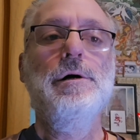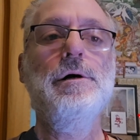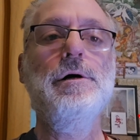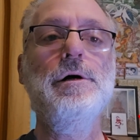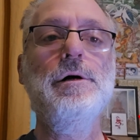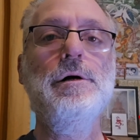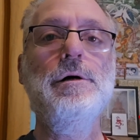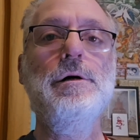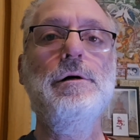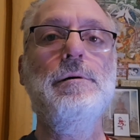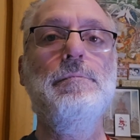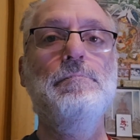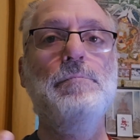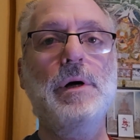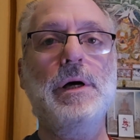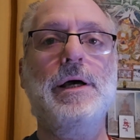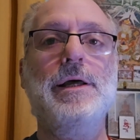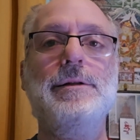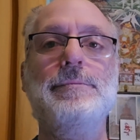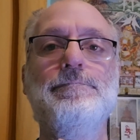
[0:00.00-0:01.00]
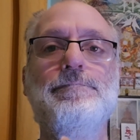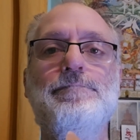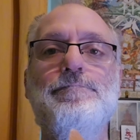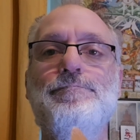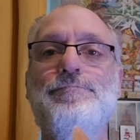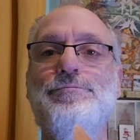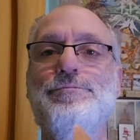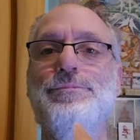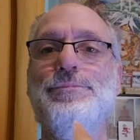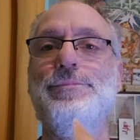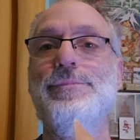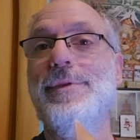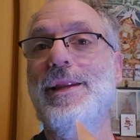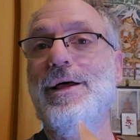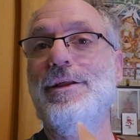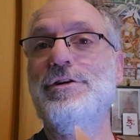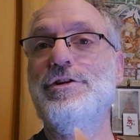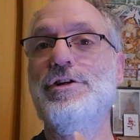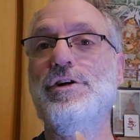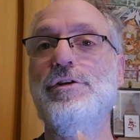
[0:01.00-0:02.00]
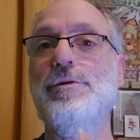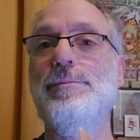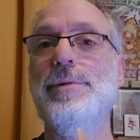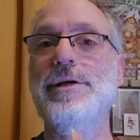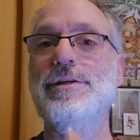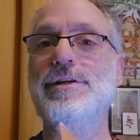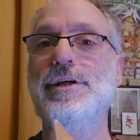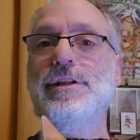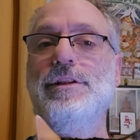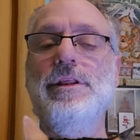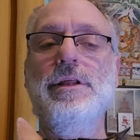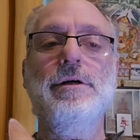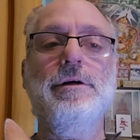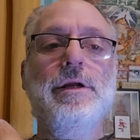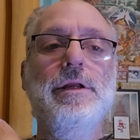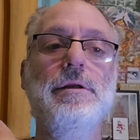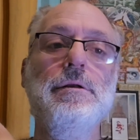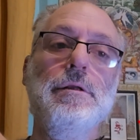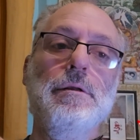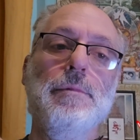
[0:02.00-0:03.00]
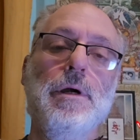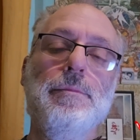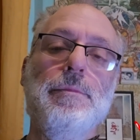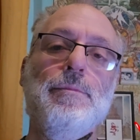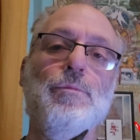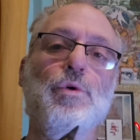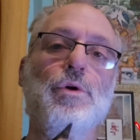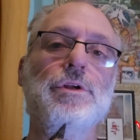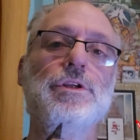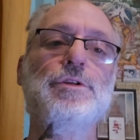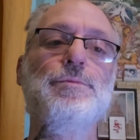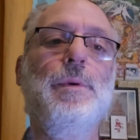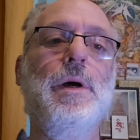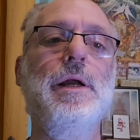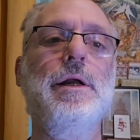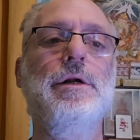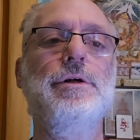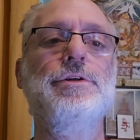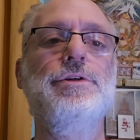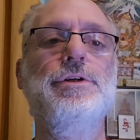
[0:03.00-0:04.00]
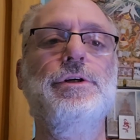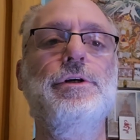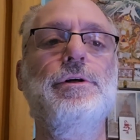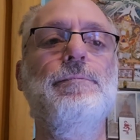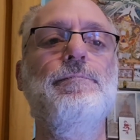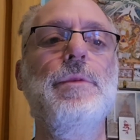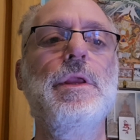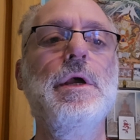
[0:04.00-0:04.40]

But now that you know the basic theory, you might be more inspired to.